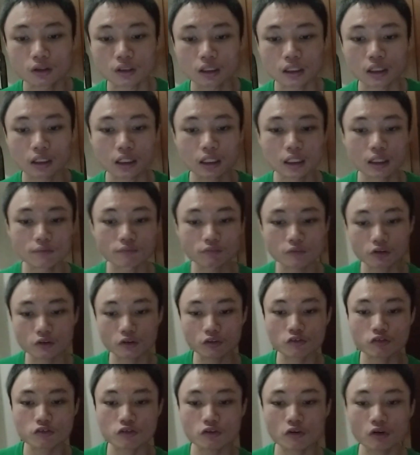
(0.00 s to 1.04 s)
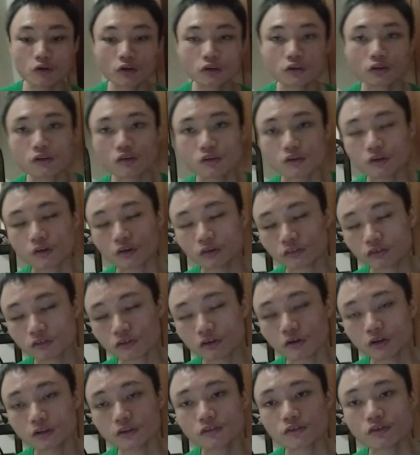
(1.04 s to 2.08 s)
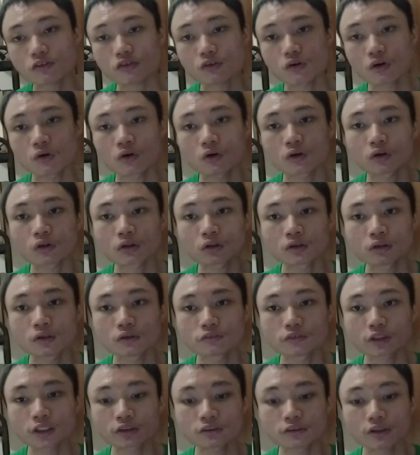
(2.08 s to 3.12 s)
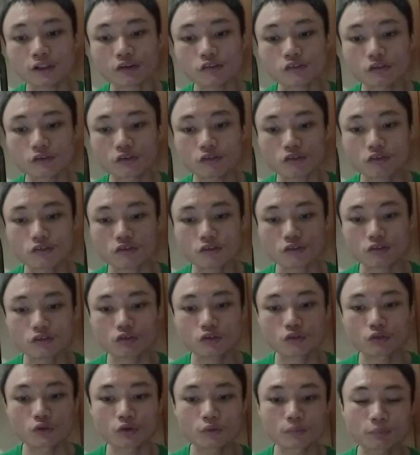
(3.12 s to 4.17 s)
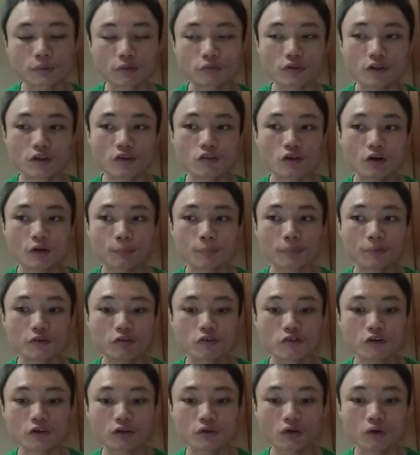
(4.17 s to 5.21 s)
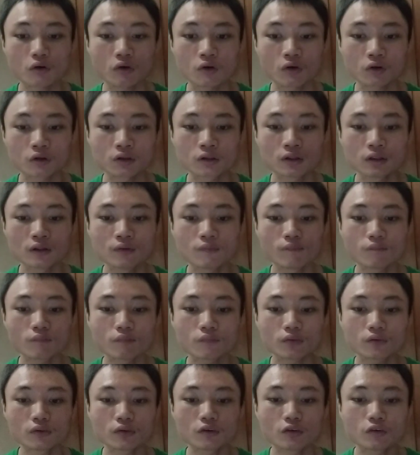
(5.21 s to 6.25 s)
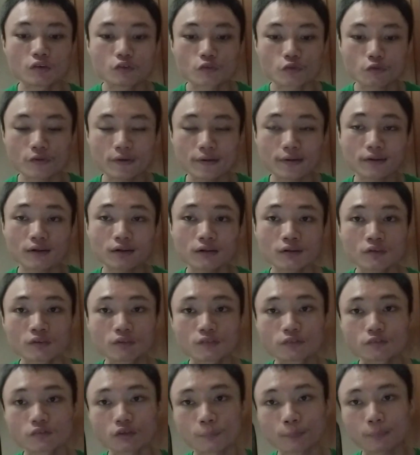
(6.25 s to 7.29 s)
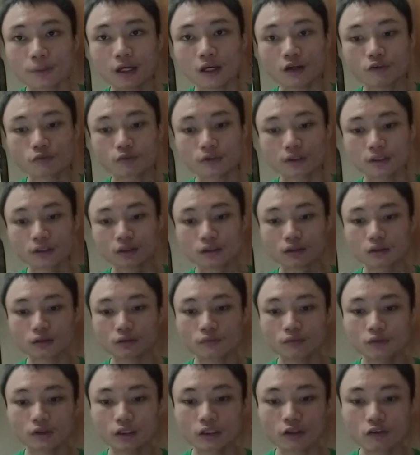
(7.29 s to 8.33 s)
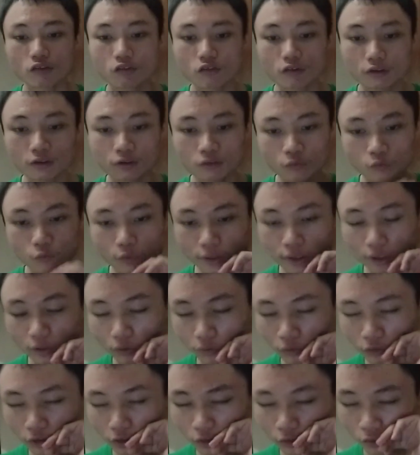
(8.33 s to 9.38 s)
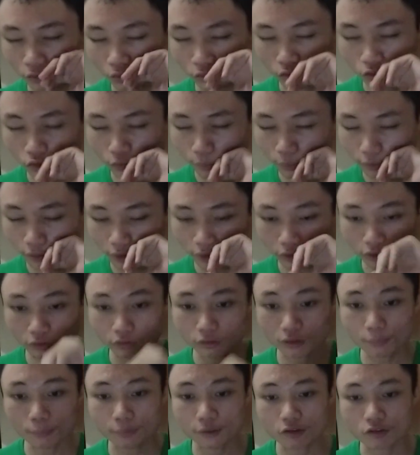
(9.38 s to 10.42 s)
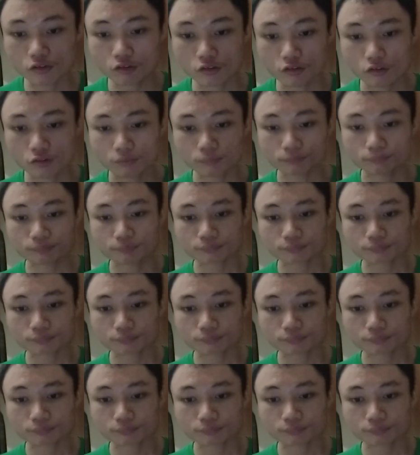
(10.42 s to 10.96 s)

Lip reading: controls or regulations to prevent a person or thing from behaving in a certain way or goes beyond the limits.